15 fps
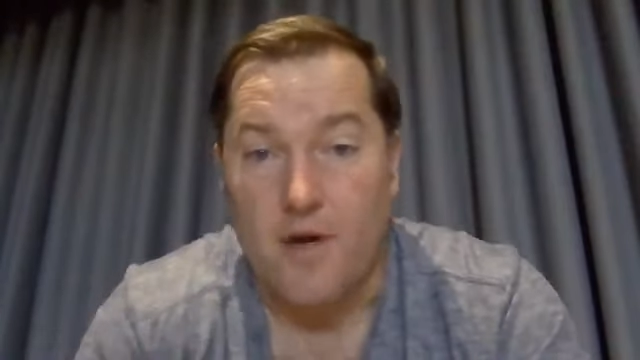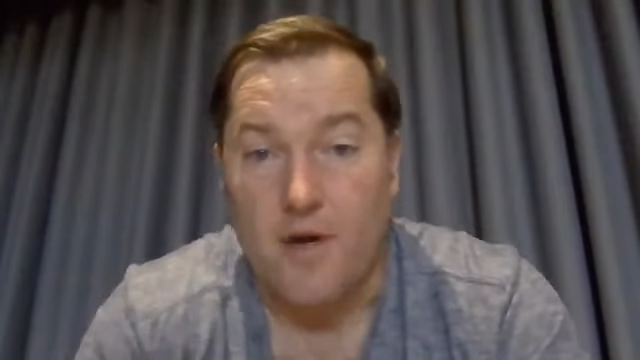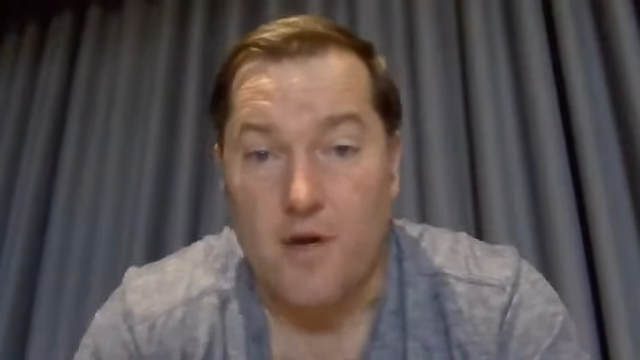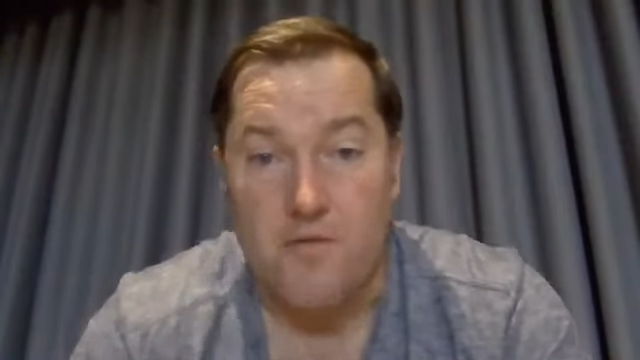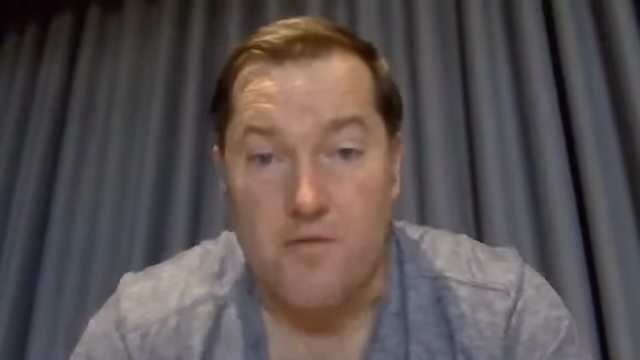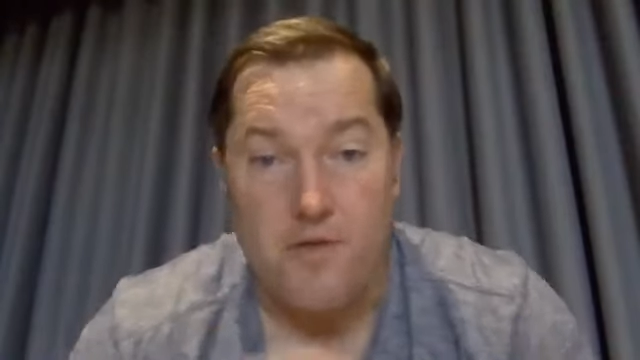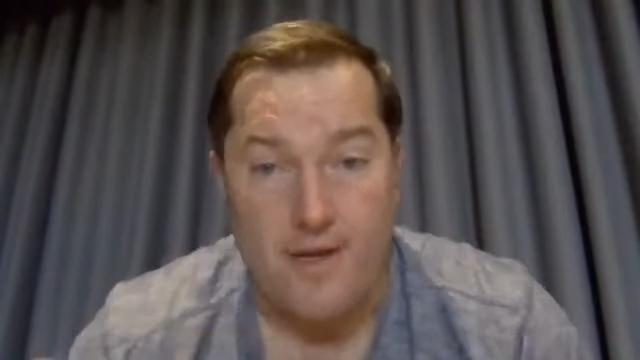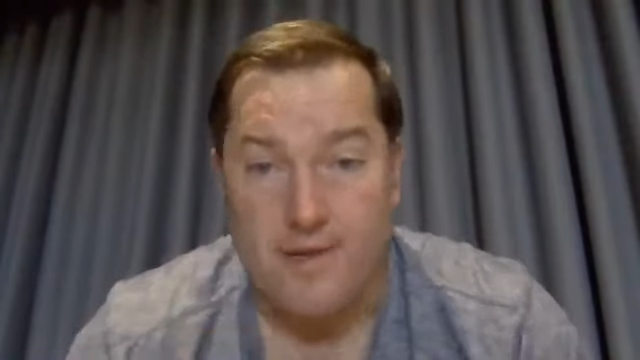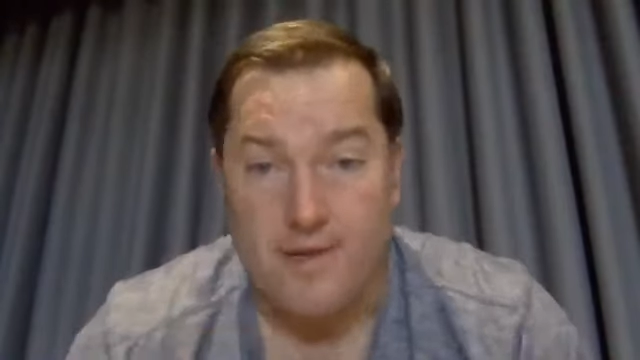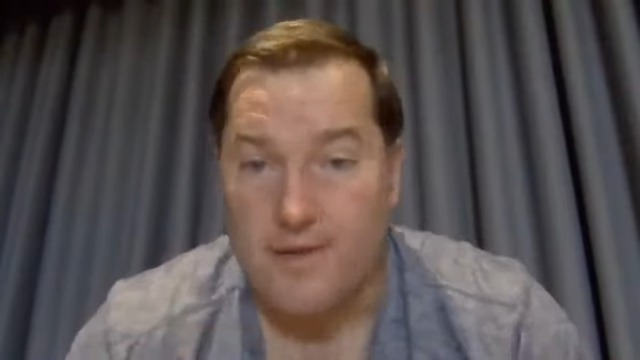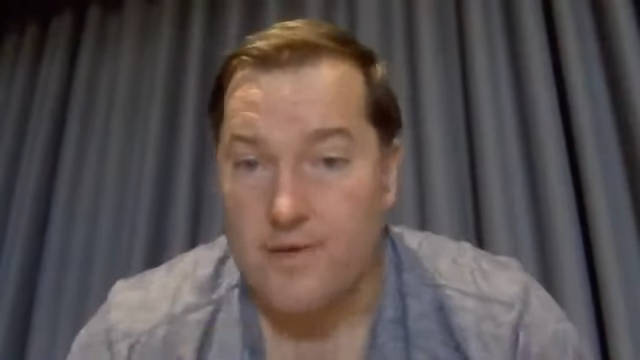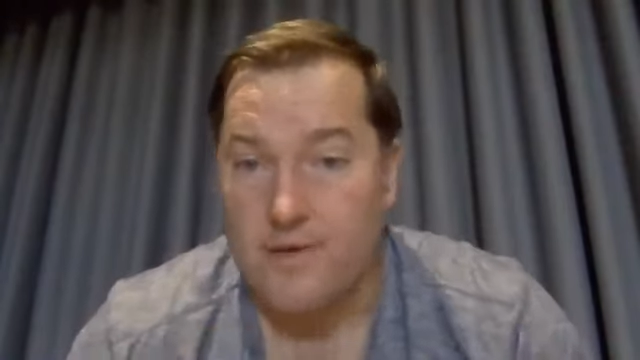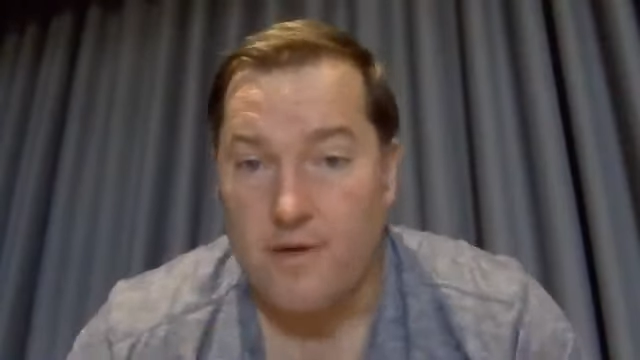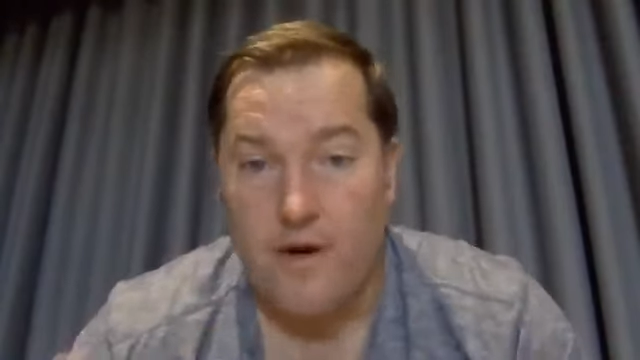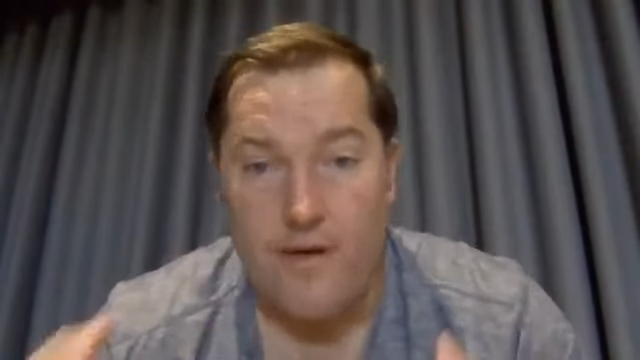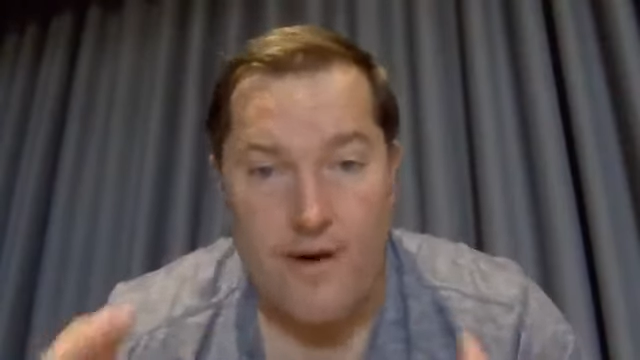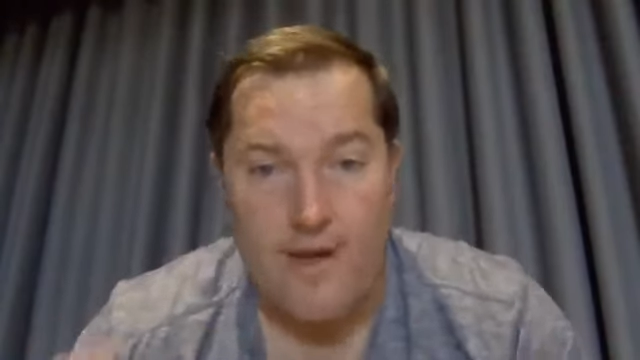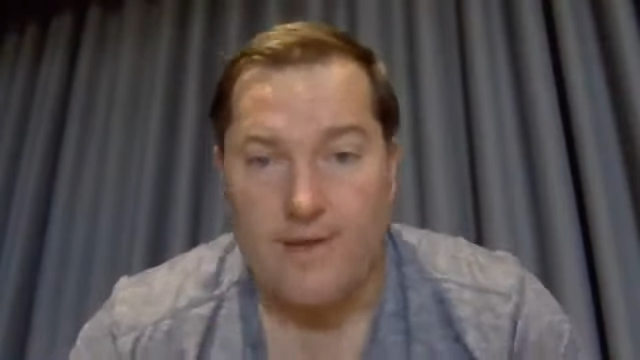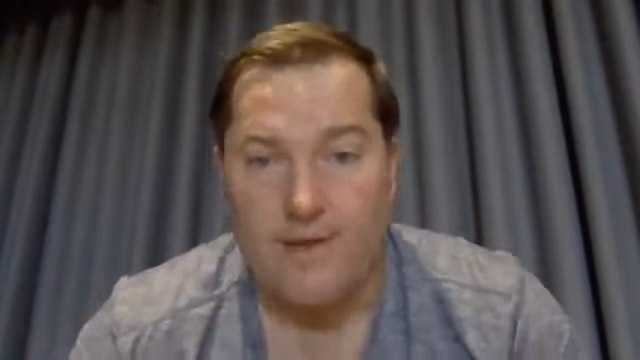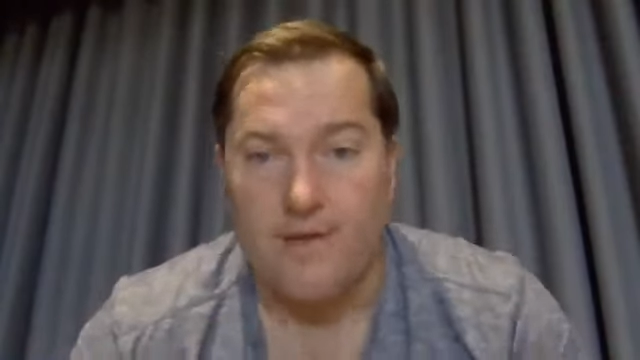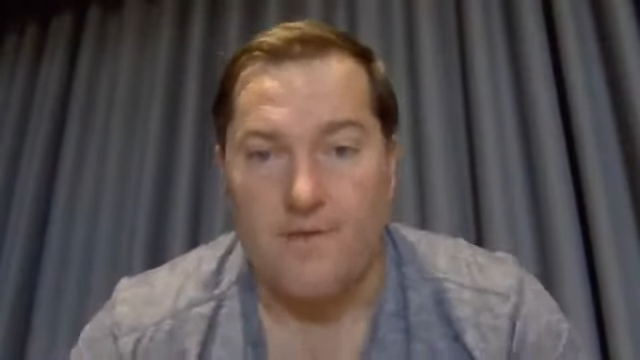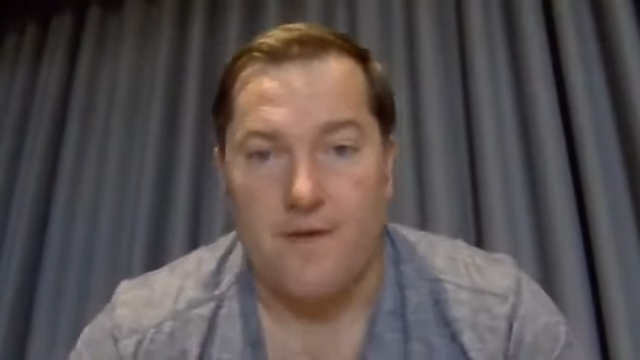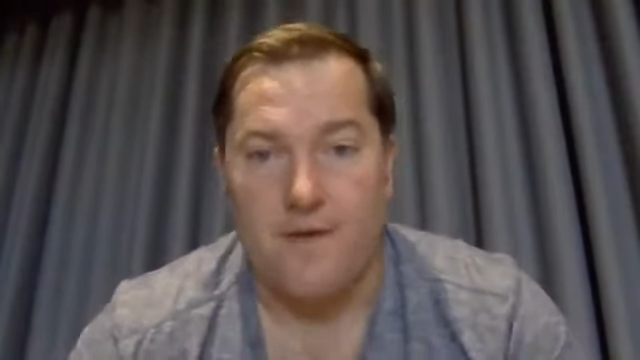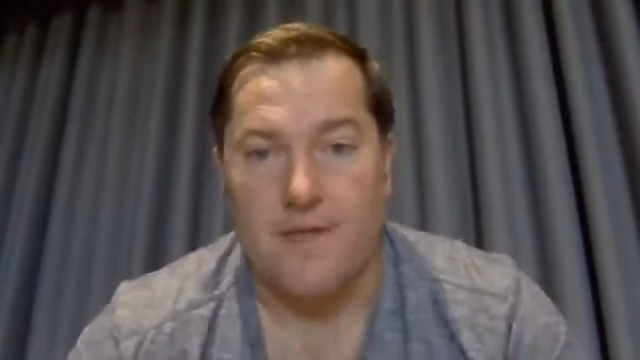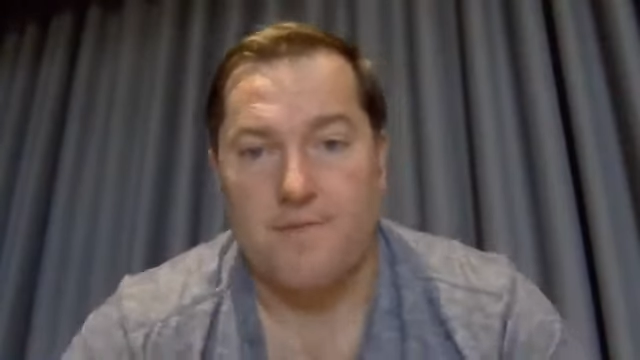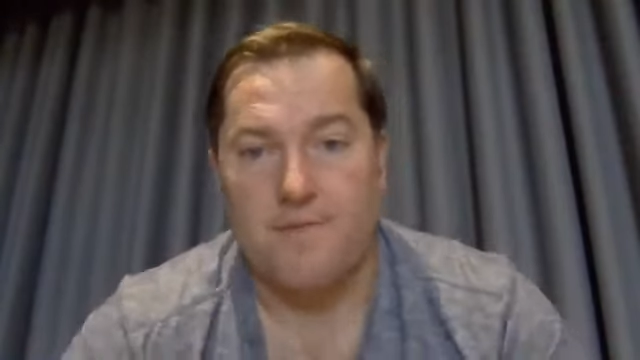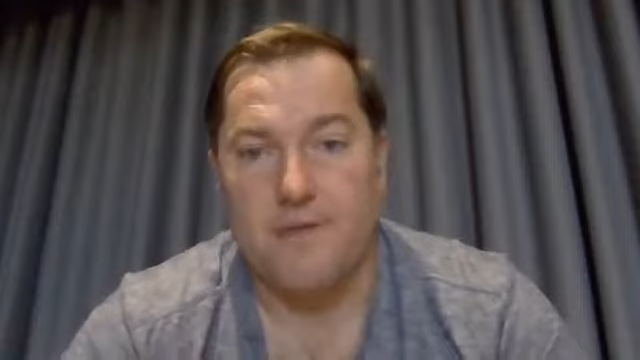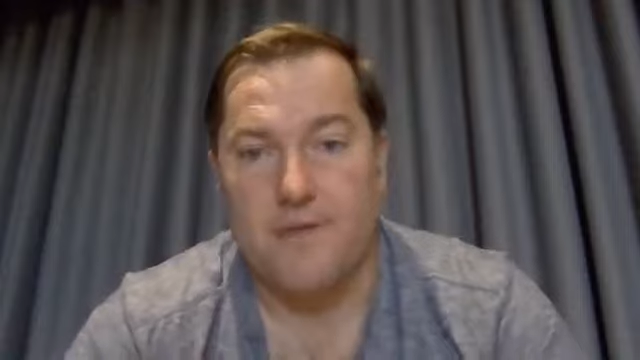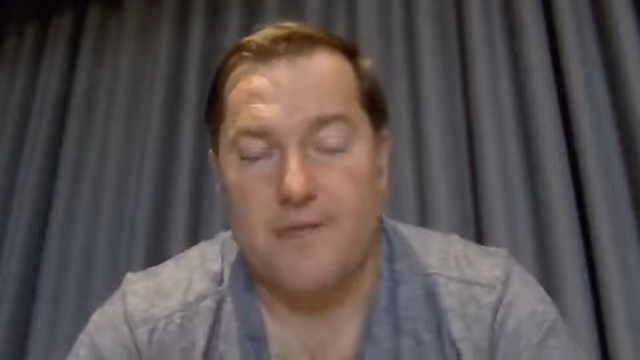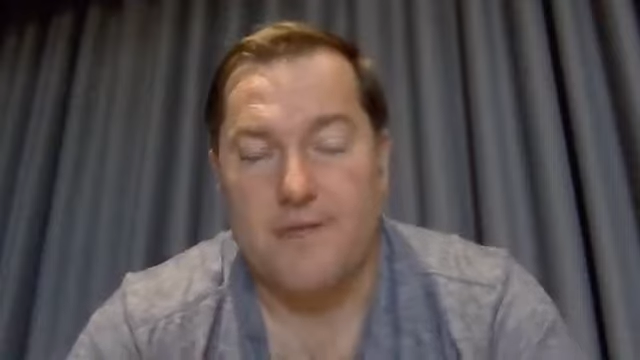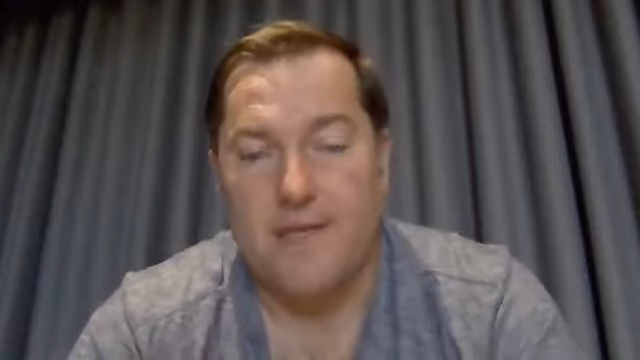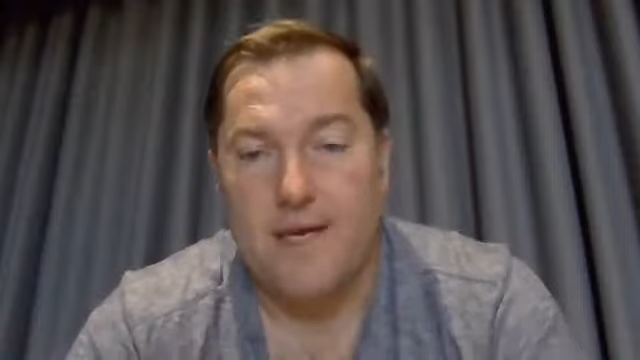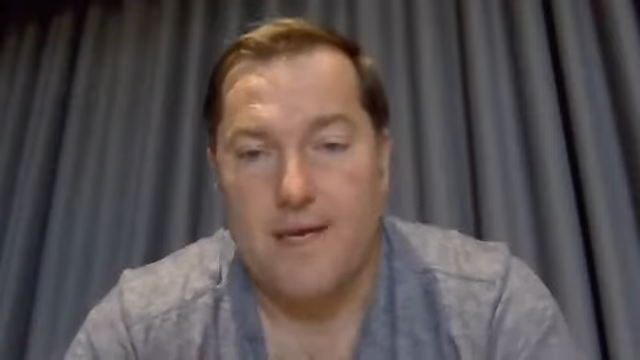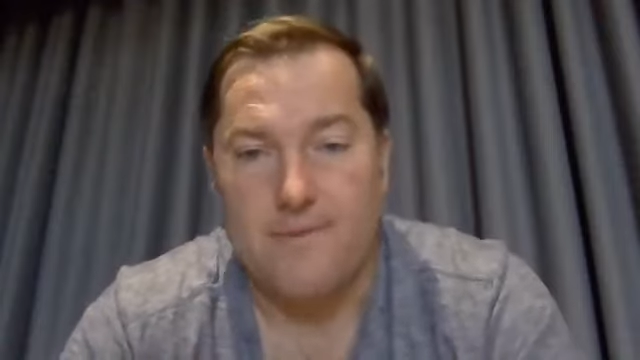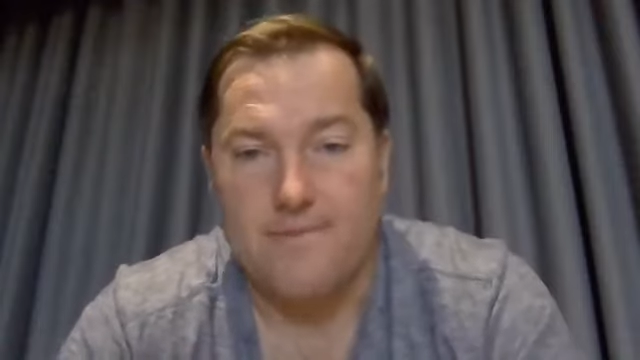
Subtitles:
great investment